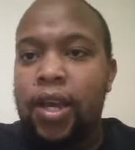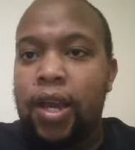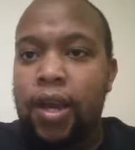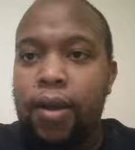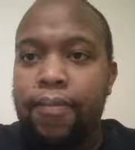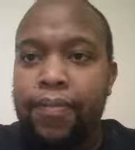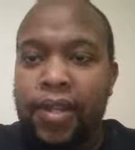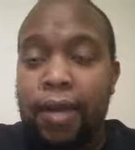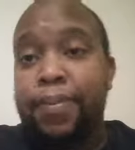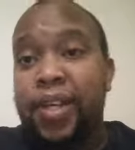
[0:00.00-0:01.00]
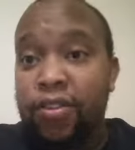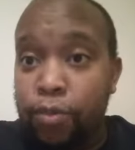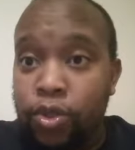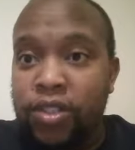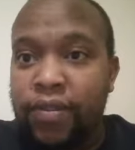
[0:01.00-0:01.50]
Um, Kapinga is
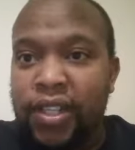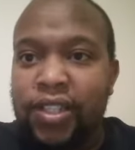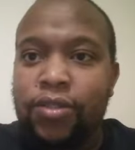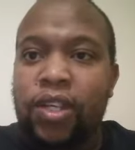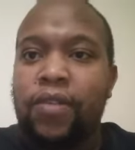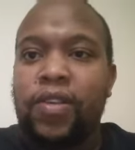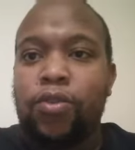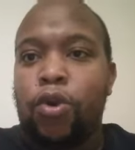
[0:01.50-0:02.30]
motivated to give his